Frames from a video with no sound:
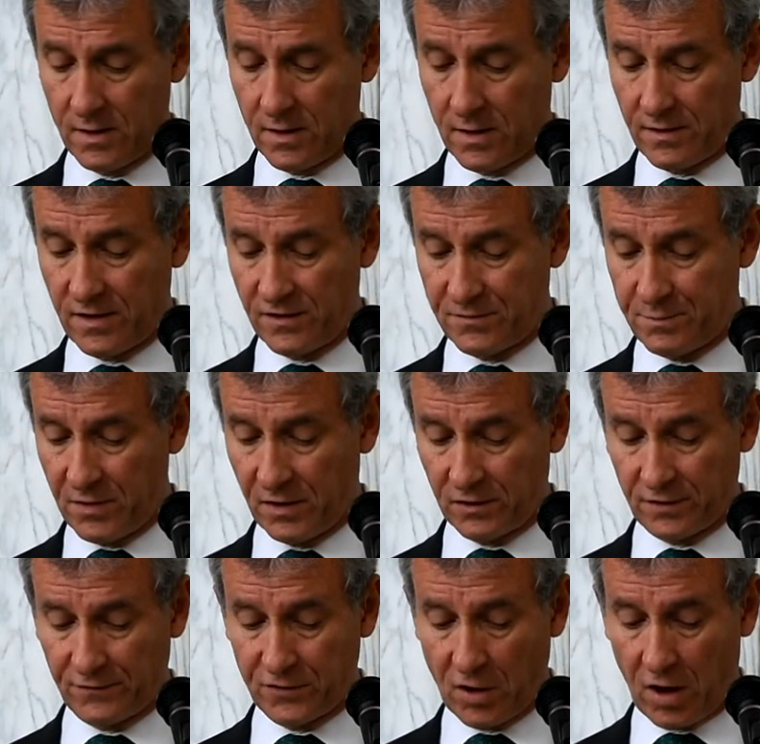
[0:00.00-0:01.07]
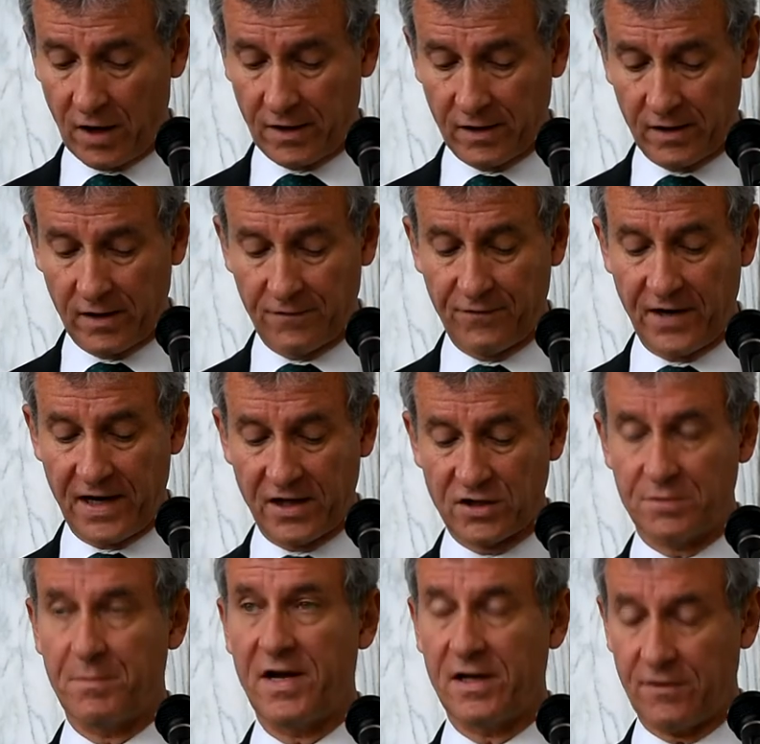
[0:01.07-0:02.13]
These bills have targeted
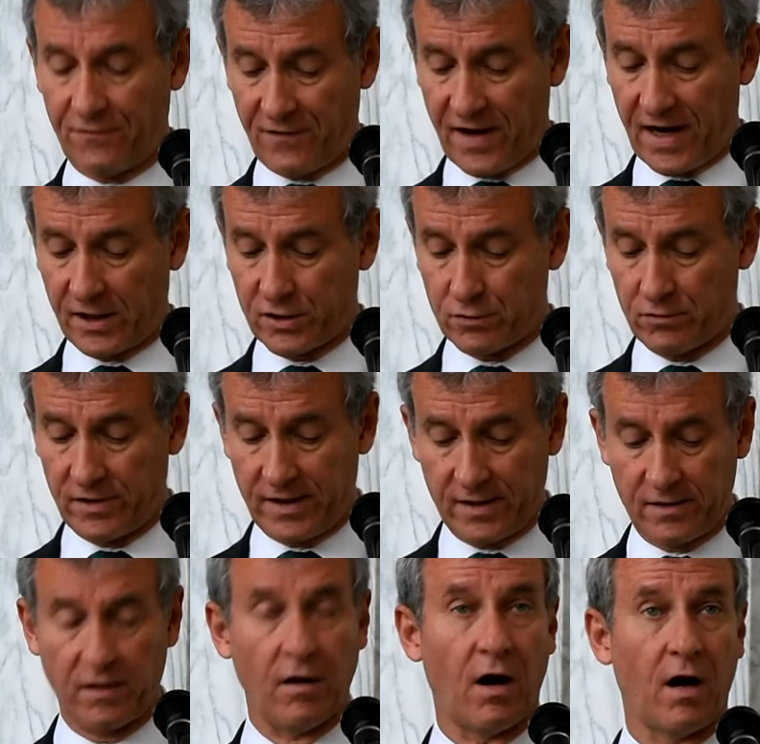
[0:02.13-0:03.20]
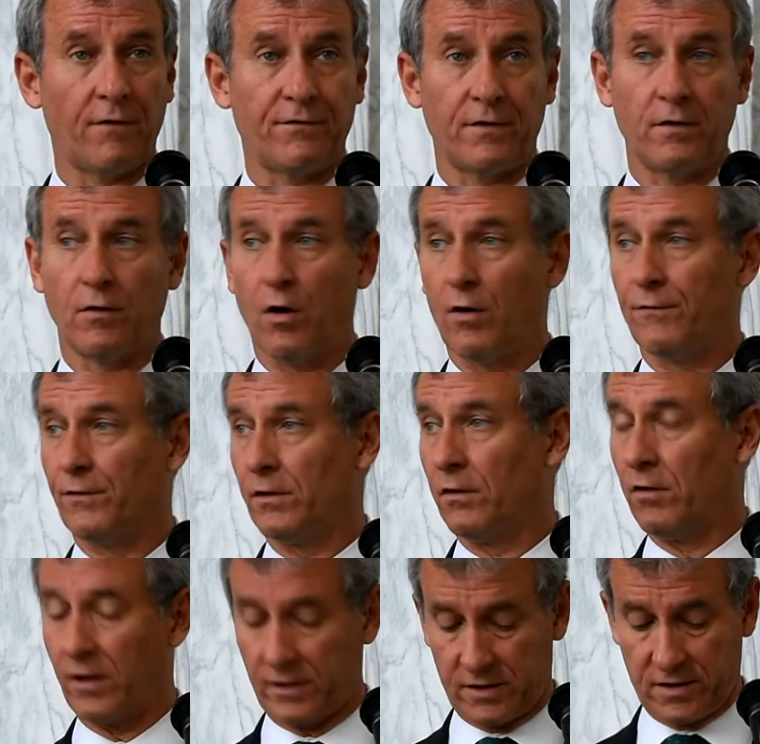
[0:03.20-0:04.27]
advanced manufacturing, the often
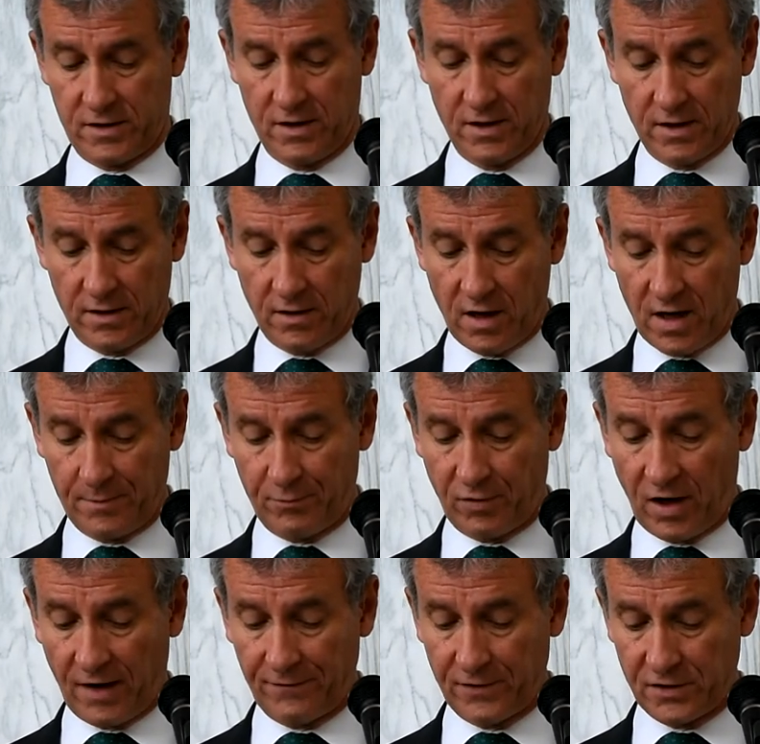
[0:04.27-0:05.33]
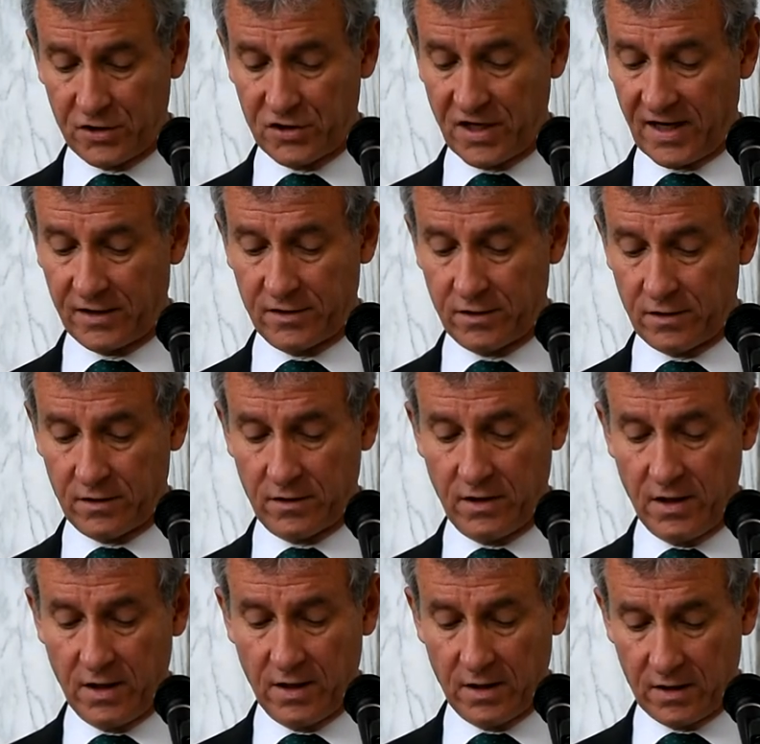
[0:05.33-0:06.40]
overlooked nonprofit
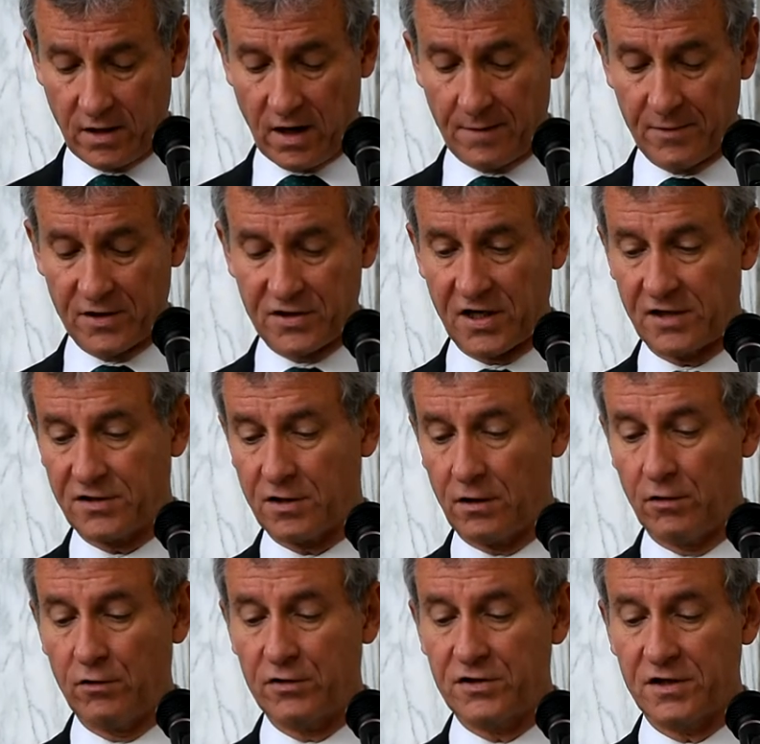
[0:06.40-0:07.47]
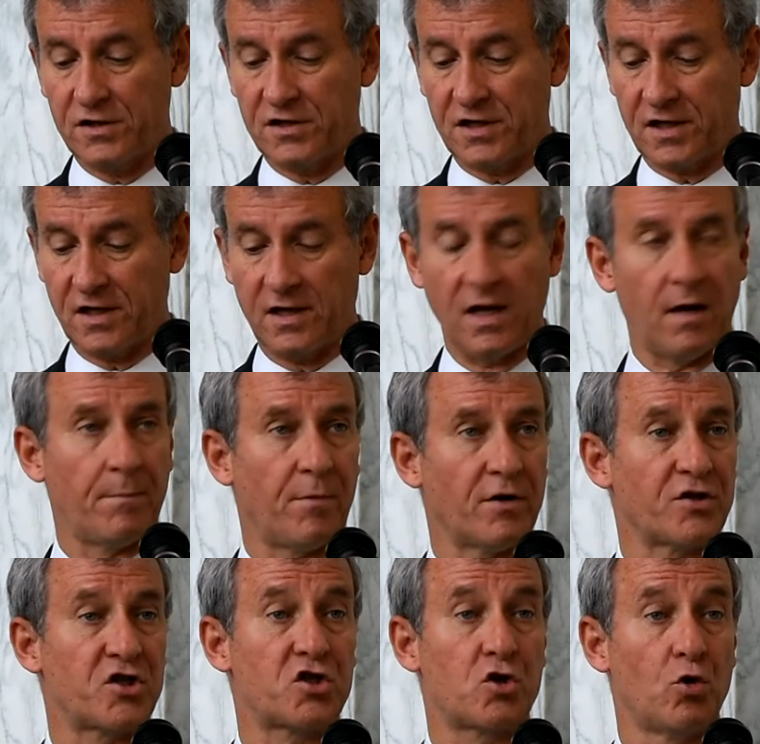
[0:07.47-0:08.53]
sector, common sense solutions that can help
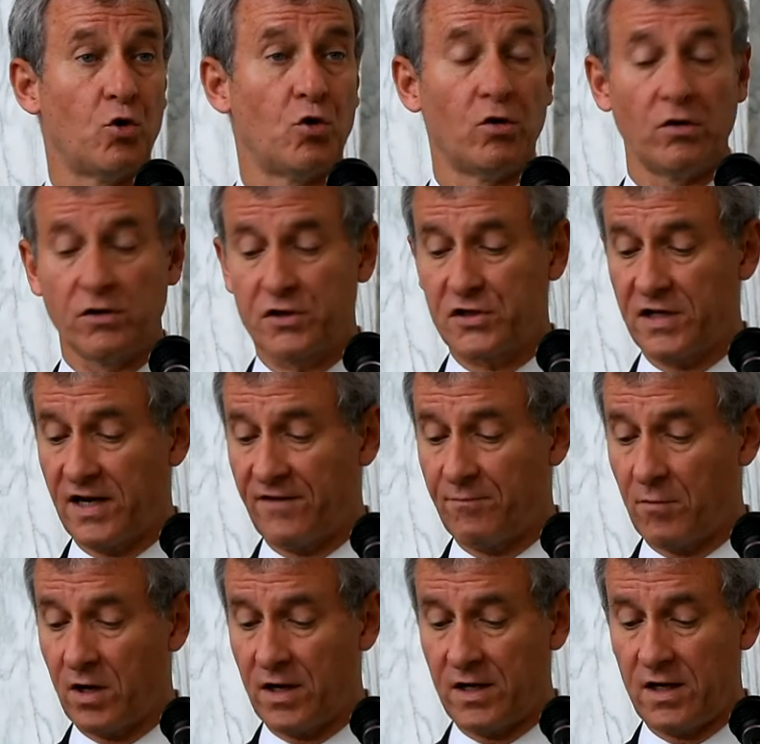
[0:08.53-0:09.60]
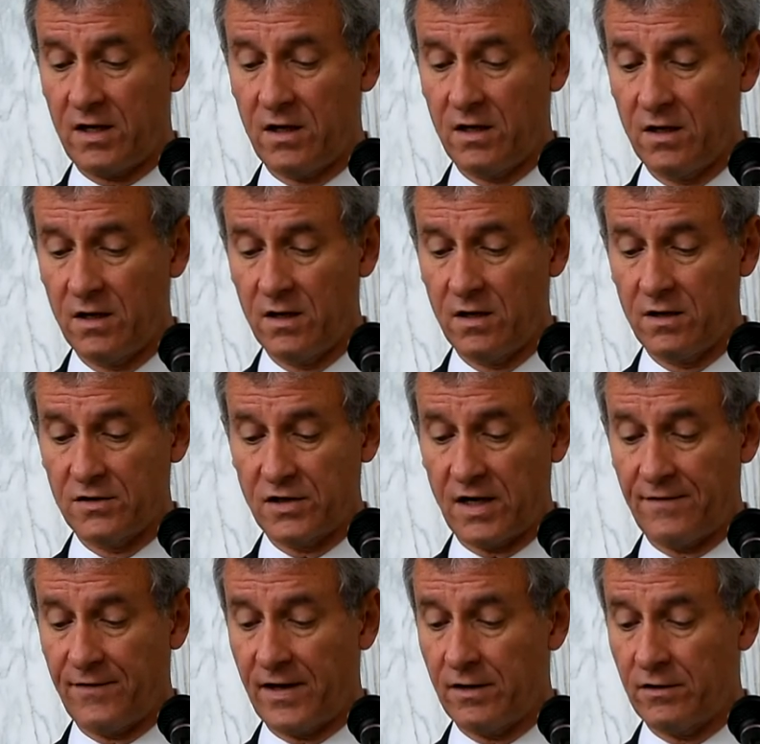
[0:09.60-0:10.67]
our schools save money,
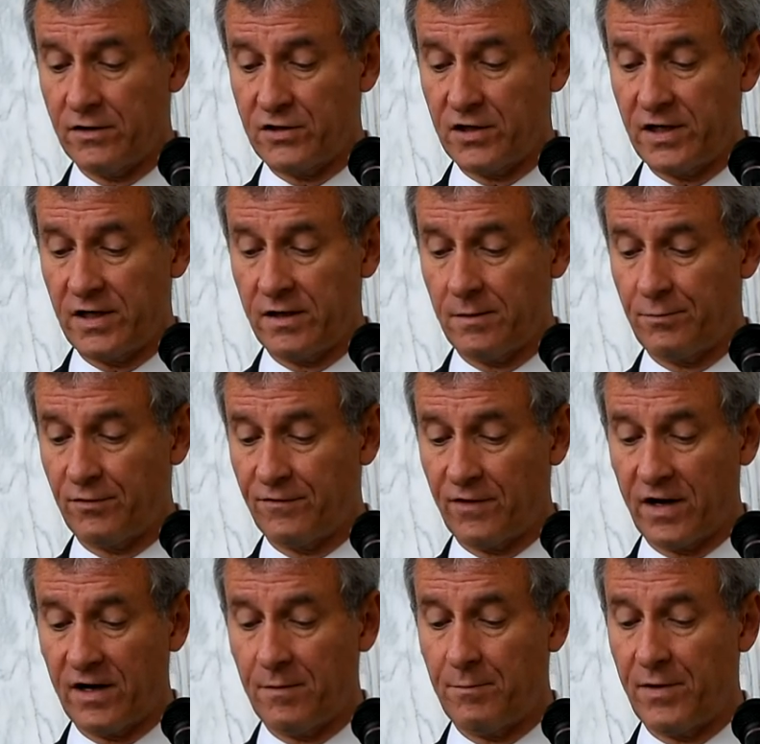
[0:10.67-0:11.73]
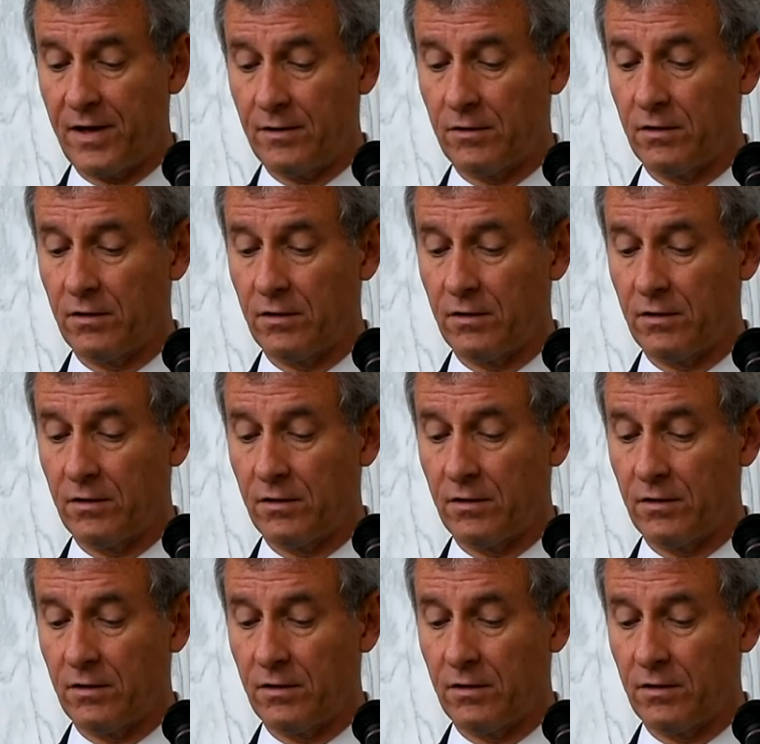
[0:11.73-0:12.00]
save energy, and provide a better